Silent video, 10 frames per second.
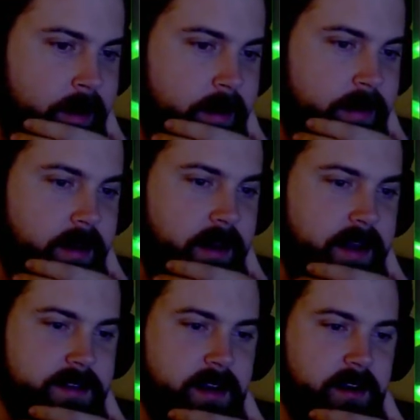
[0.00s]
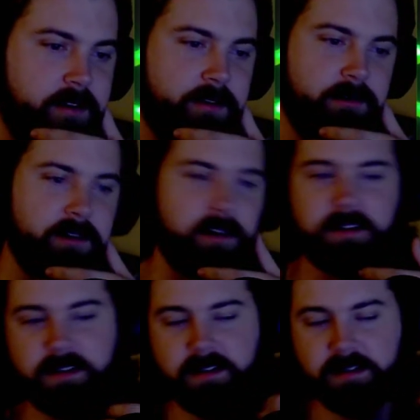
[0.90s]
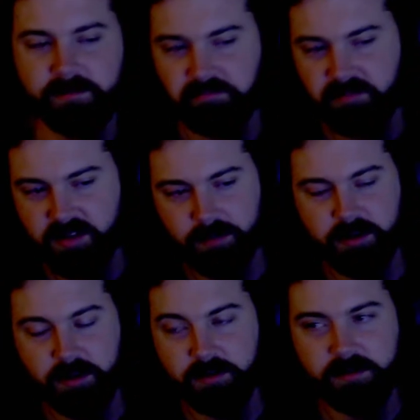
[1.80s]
The class echoed a reluctant and subdued,